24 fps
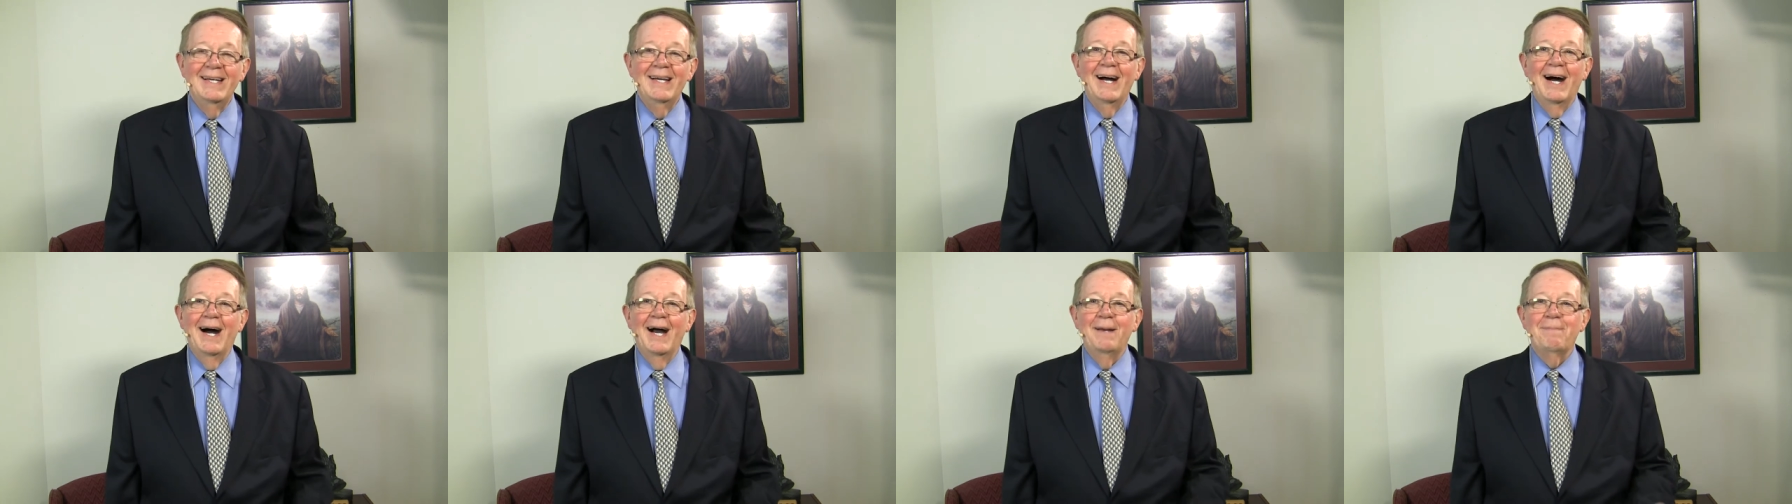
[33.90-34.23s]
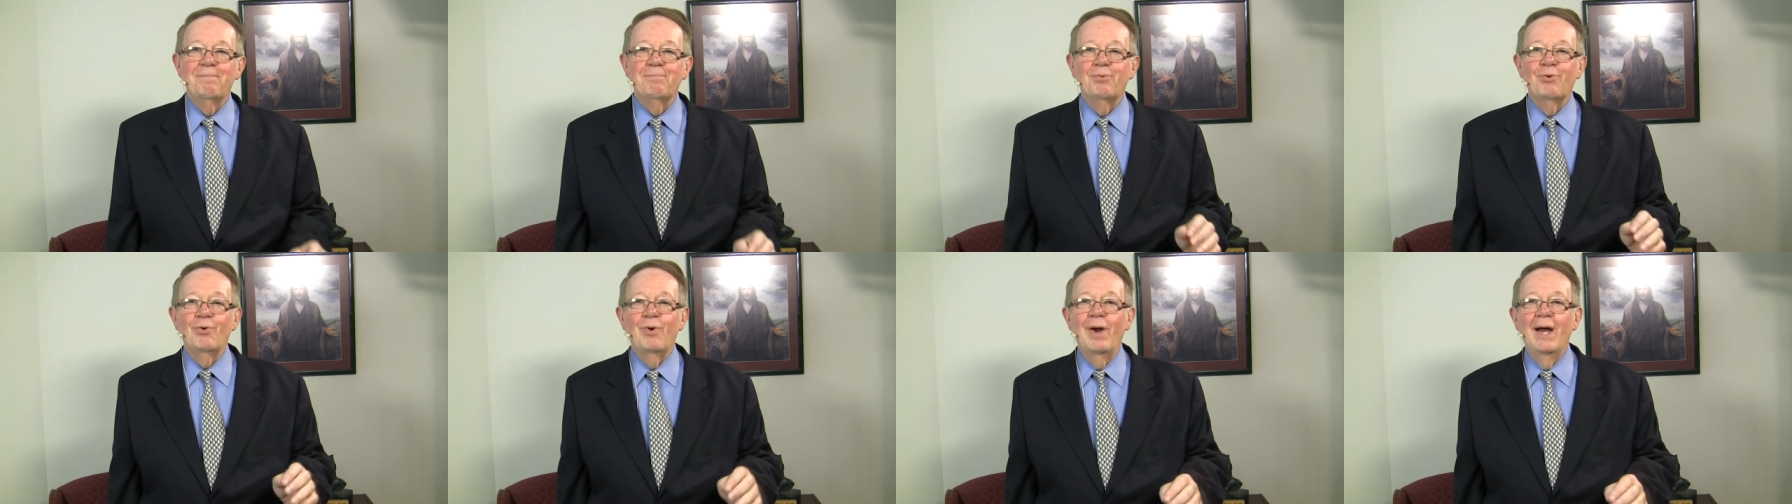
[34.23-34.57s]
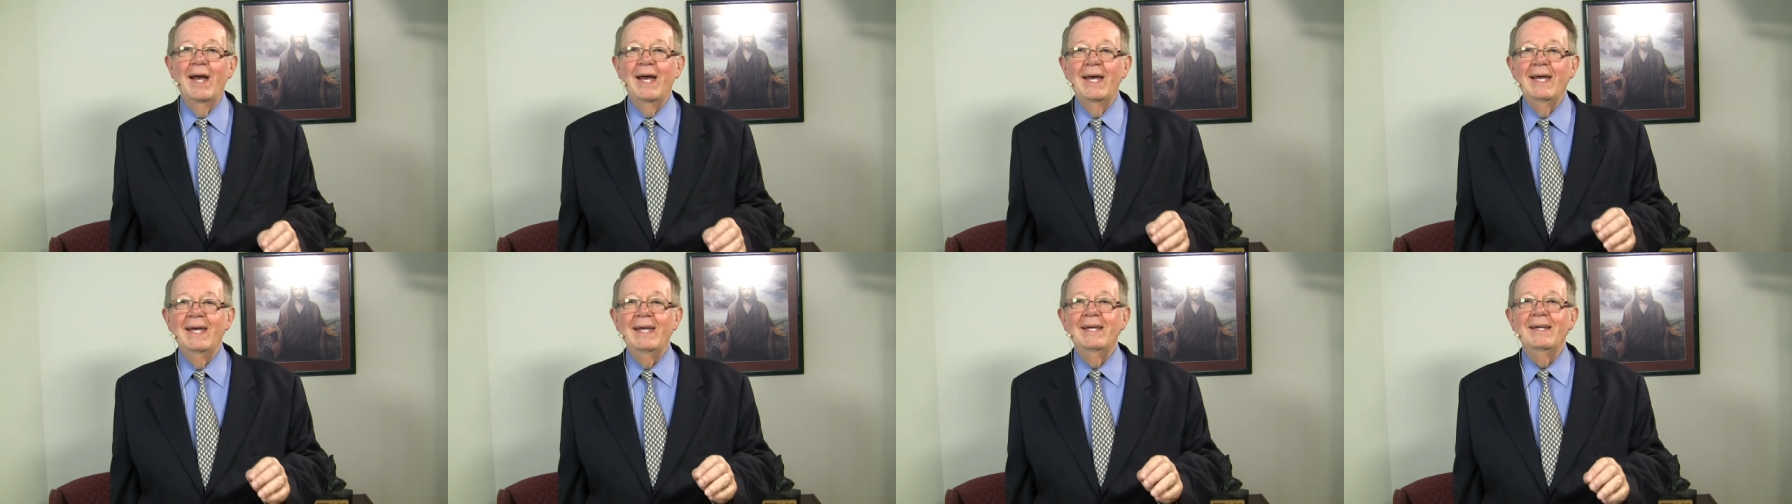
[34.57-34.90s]
I
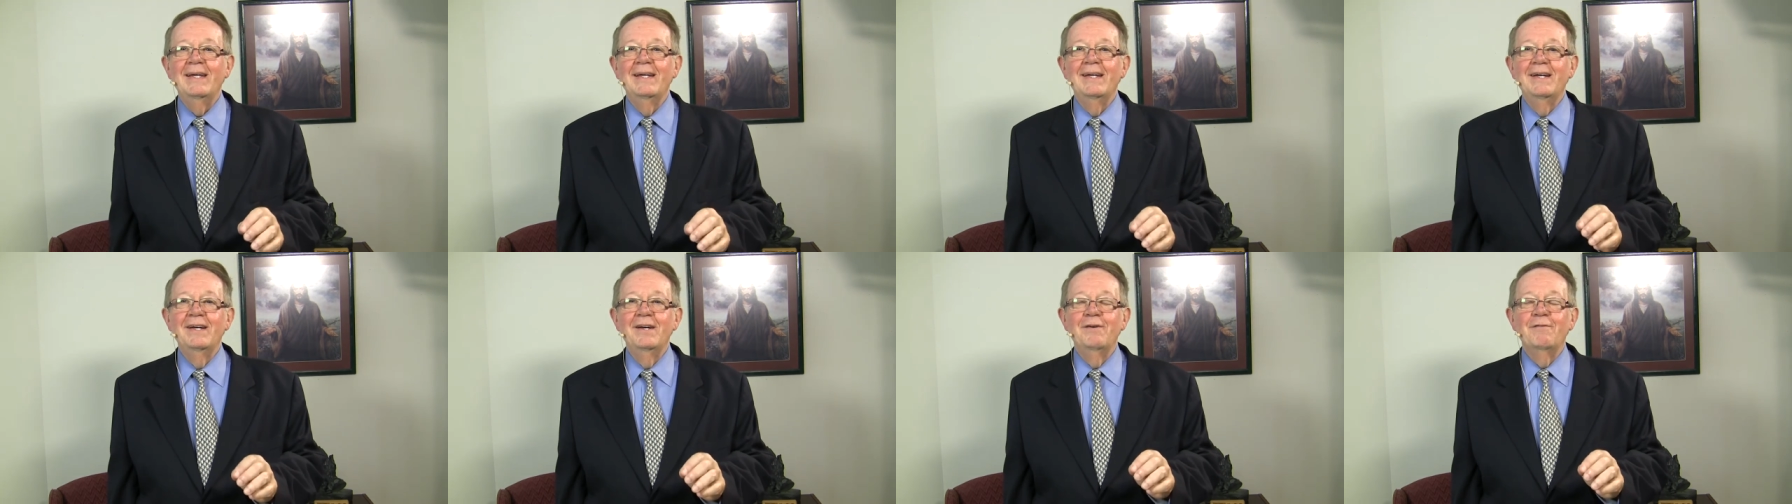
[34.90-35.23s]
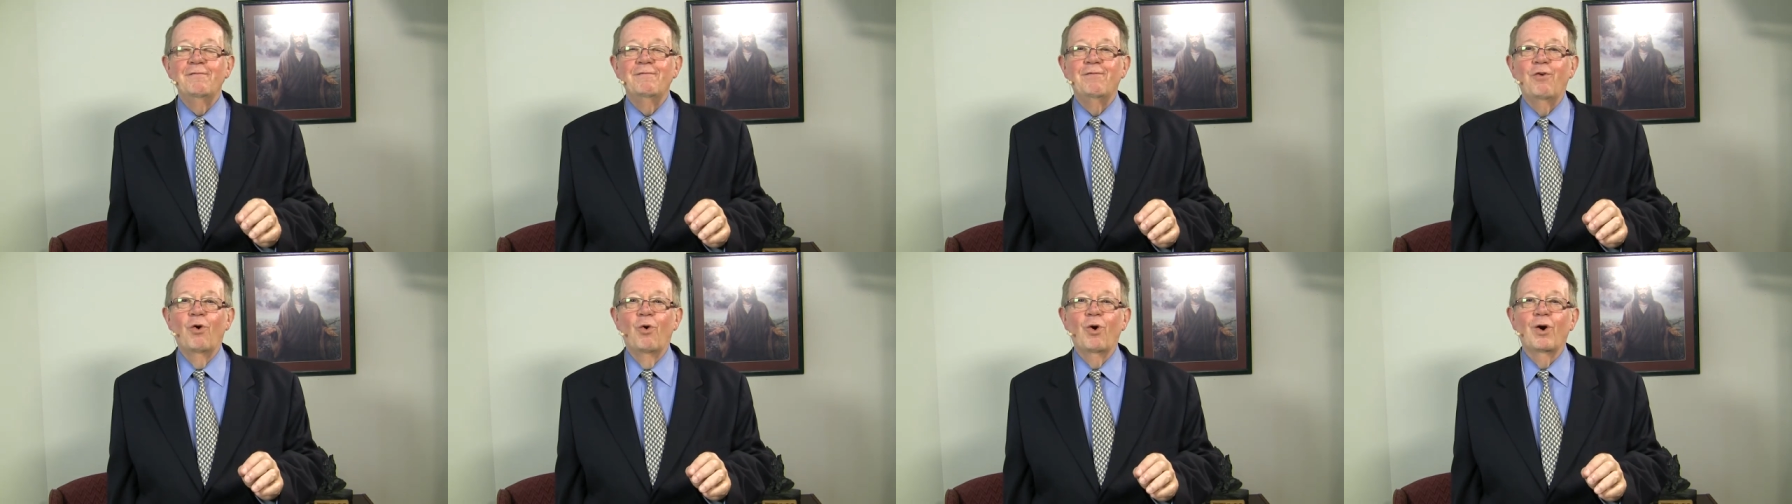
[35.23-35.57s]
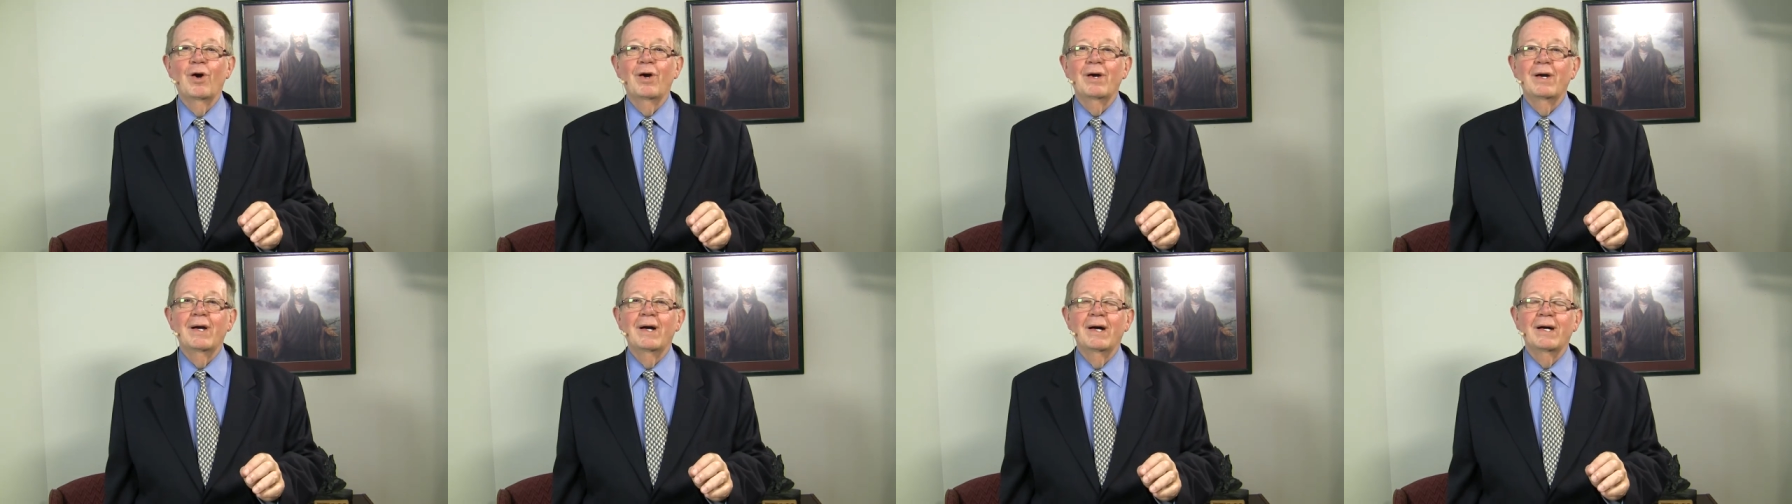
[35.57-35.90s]
pray
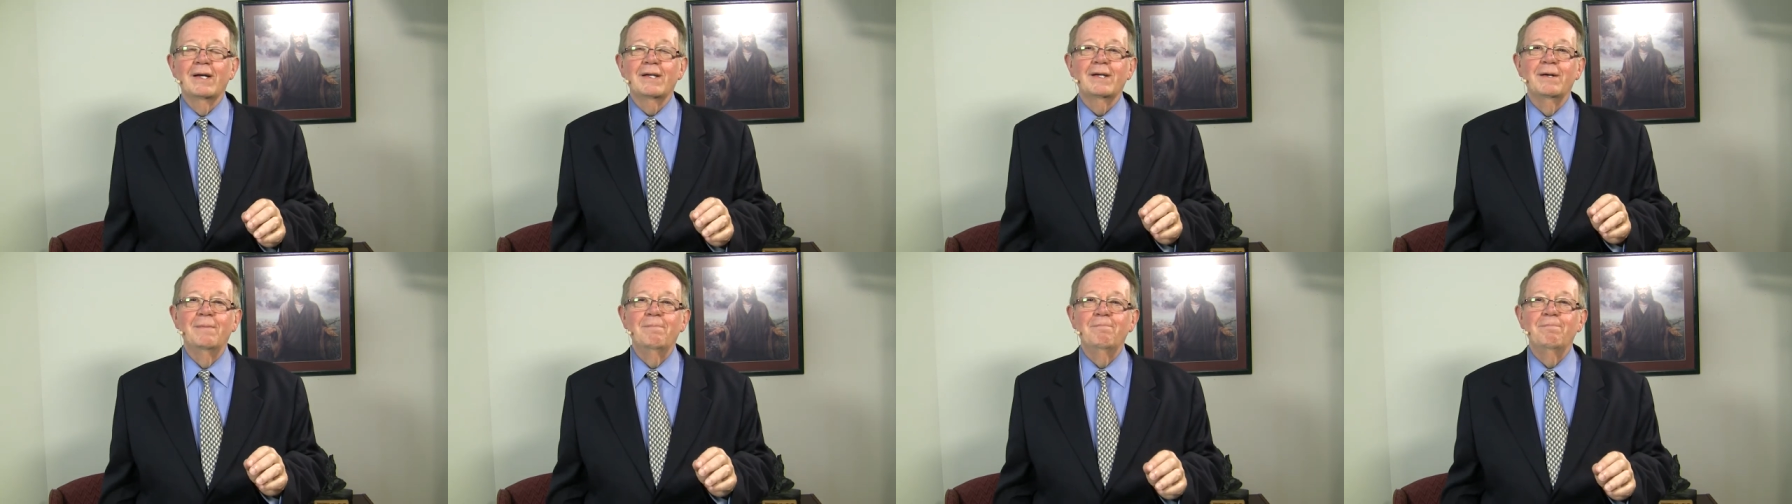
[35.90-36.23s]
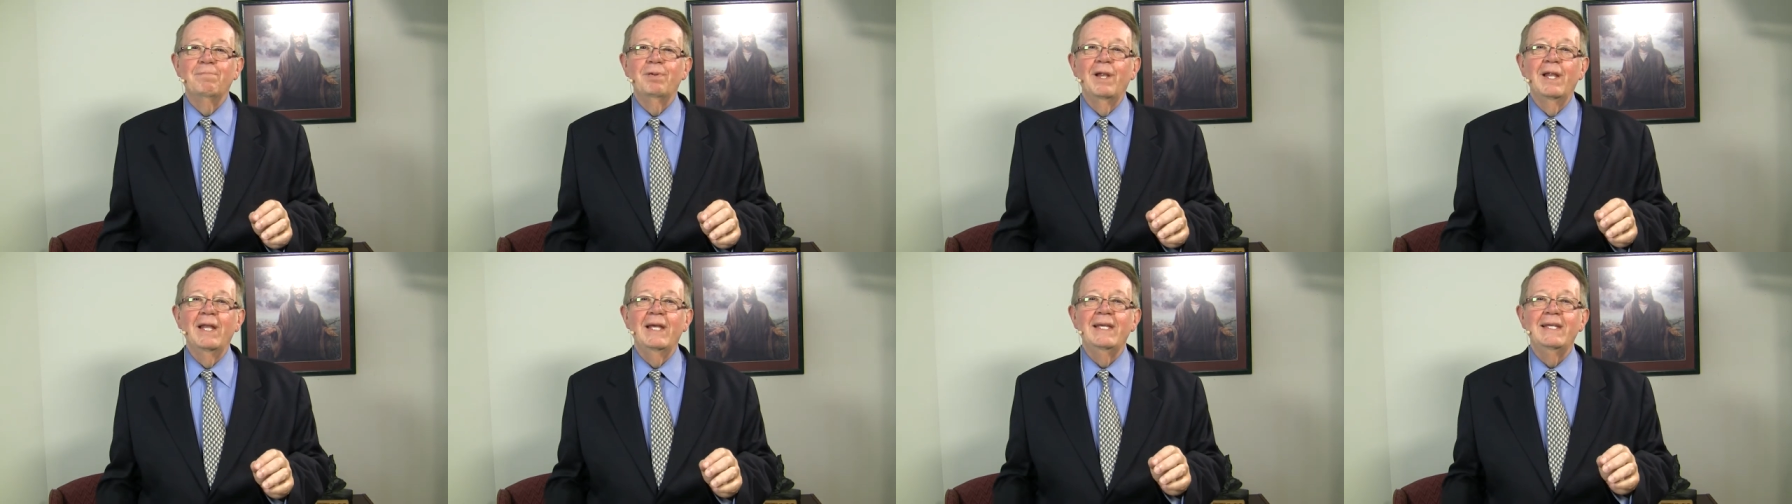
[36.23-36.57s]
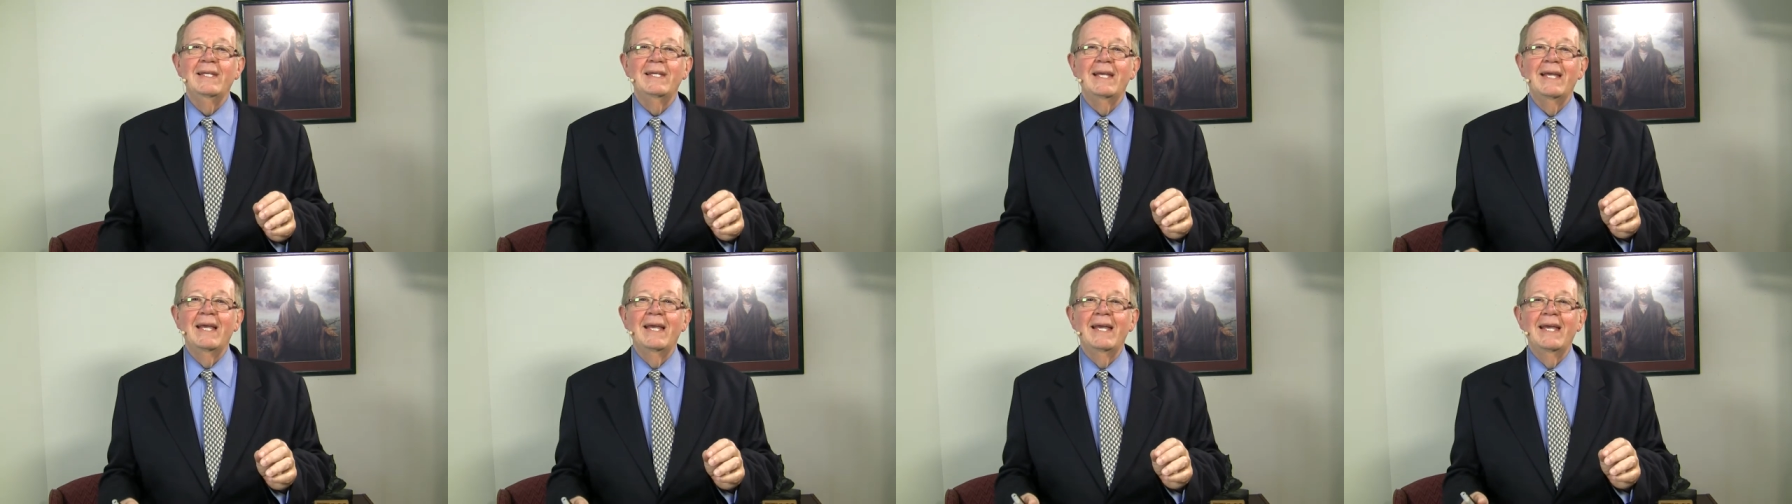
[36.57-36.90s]
for a
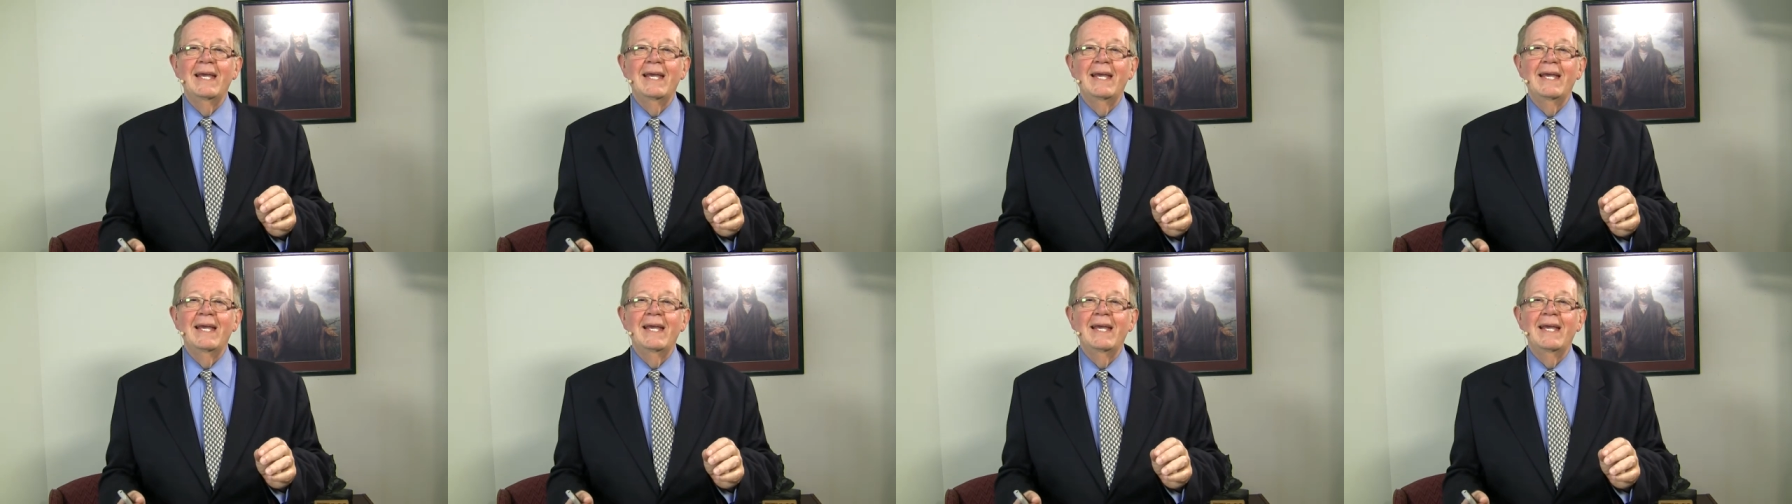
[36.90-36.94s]
complete